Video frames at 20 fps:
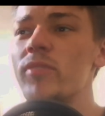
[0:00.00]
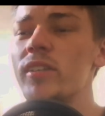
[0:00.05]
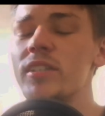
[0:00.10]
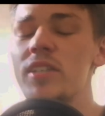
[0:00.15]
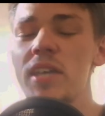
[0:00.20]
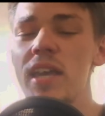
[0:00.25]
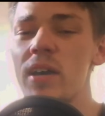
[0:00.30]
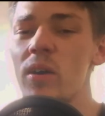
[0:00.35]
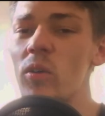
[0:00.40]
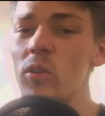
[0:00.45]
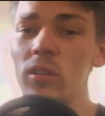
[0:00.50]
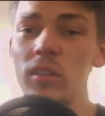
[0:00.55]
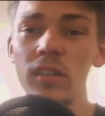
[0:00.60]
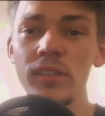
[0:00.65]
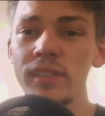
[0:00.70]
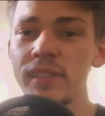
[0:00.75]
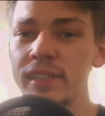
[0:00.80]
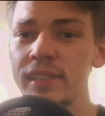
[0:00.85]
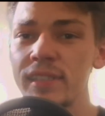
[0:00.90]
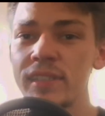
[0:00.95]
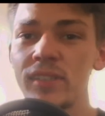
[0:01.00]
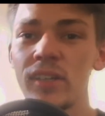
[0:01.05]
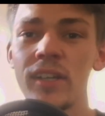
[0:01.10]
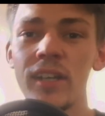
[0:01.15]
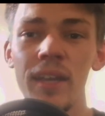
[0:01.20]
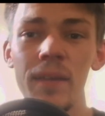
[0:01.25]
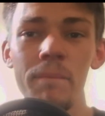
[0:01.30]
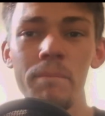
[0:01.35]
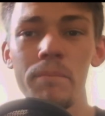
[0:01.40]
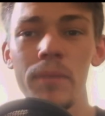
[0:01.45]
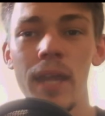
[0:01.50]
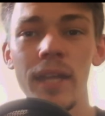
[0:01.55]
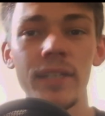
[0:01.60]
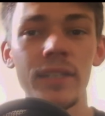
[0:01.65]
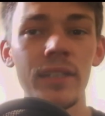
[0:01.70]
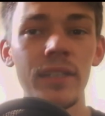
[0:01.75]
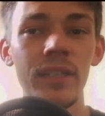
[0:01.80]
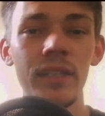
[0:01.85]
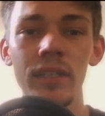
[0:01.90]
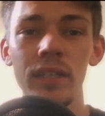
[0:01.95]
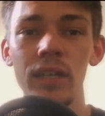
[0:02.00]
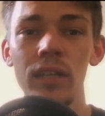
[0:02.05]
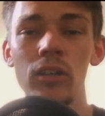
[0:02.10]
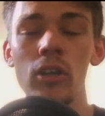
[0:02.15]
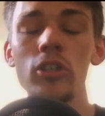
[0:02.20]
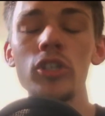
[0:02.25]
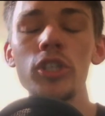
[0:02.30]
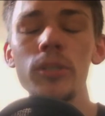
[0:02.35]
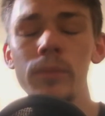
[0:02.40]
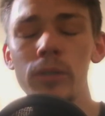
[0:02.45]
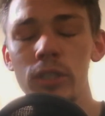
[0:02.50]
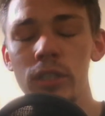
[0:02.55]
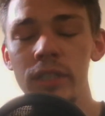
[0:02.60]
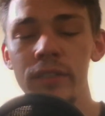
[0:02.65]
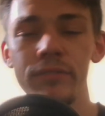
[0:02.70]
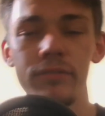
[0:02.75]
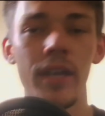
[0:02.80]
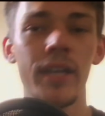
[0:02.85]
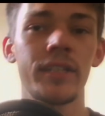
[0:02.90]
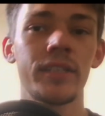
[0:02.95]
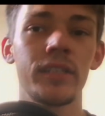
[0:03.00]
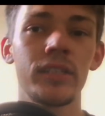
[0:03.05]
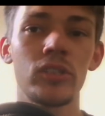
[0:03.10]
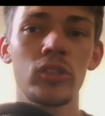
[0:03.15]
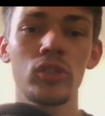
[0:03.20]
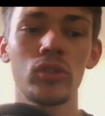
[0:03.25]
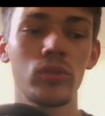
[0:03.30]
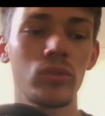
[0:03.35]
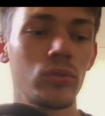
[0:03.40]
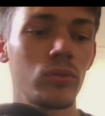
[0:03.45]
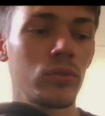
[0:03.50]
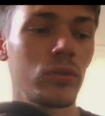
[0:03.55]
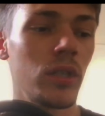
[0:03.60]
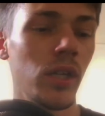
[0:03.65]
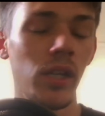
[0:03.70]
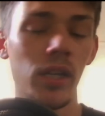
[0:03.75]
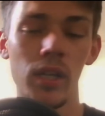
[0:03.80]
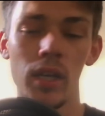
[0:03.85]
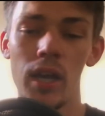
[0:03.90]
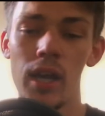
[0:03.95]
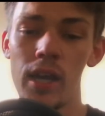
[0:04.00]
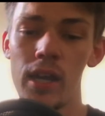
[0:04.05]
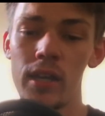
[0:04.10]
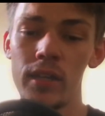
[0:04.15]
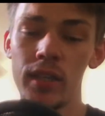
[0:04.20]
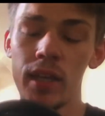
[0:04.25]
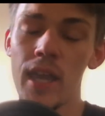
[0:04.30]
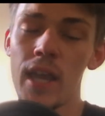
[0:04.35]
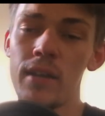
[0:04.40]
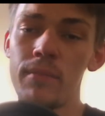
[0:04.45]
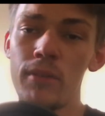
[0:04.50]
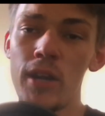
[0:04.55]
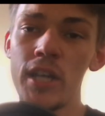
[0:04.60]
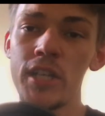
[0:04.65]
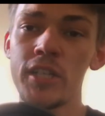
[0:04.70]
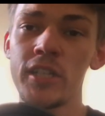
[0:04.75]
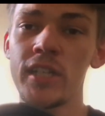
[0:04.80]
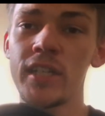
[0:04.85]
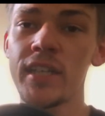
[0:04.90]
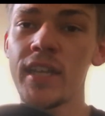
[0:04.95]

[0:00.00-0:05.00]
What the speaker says: So yeah, all those things are an contributing factor to the calibration.